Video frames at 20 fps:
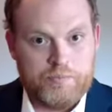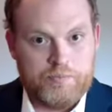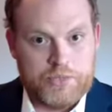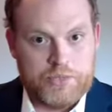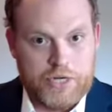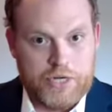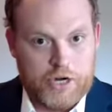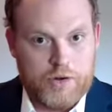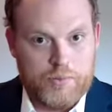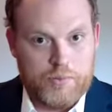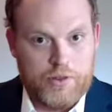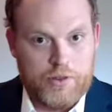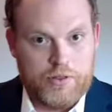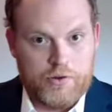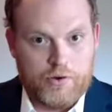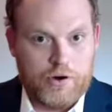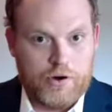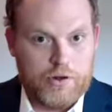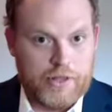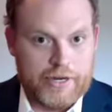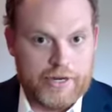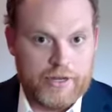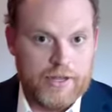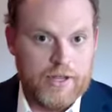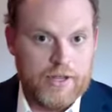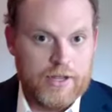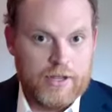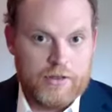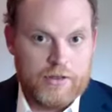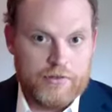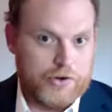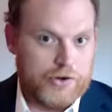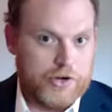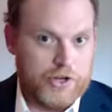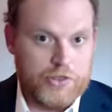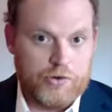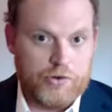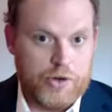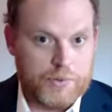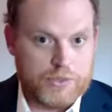terrible or like
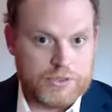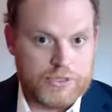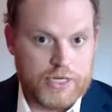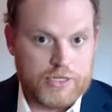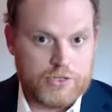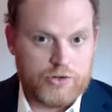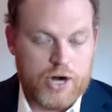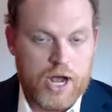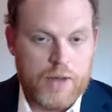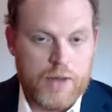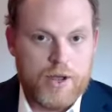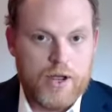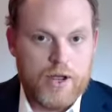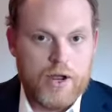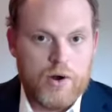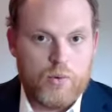33% drop,